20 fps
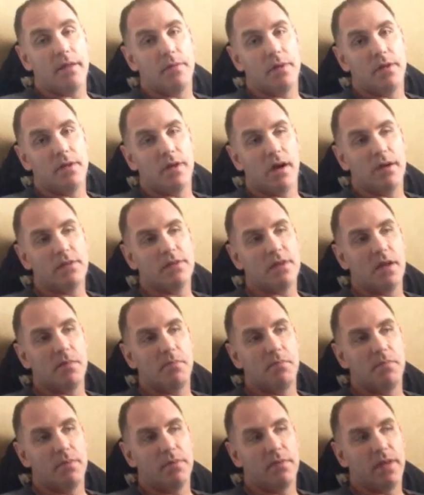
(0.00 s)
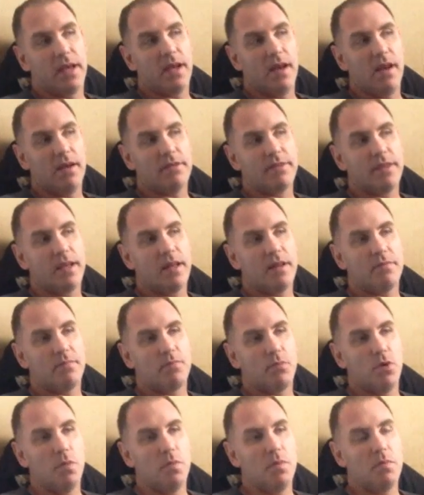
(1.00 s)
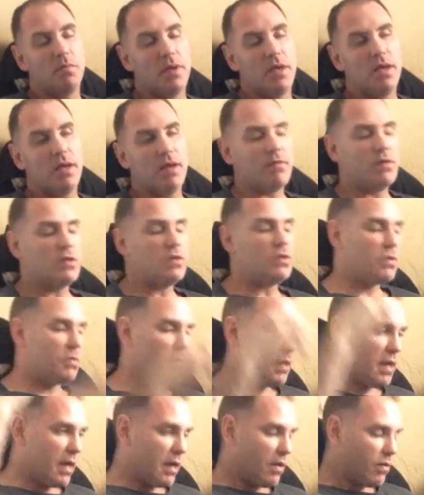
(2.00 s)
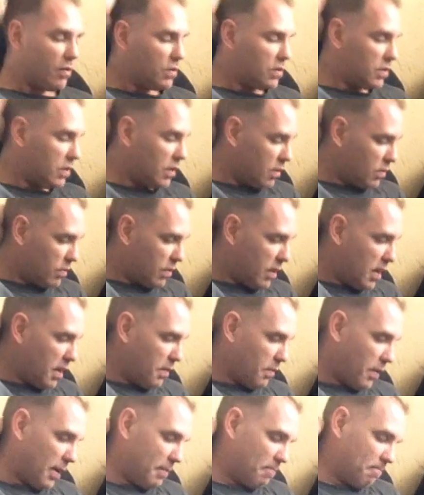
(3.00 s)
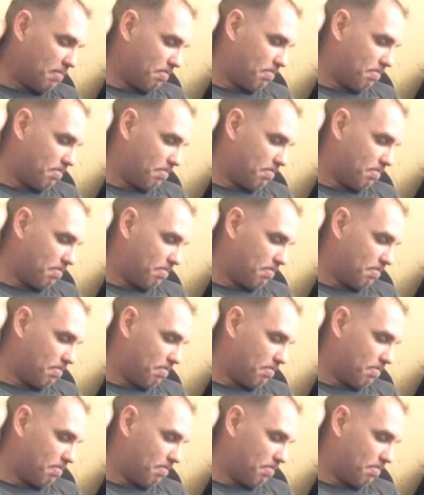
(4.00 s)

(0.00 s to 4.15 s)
Dogs got, like us, they got to poop and pee every so many hours. So anyway,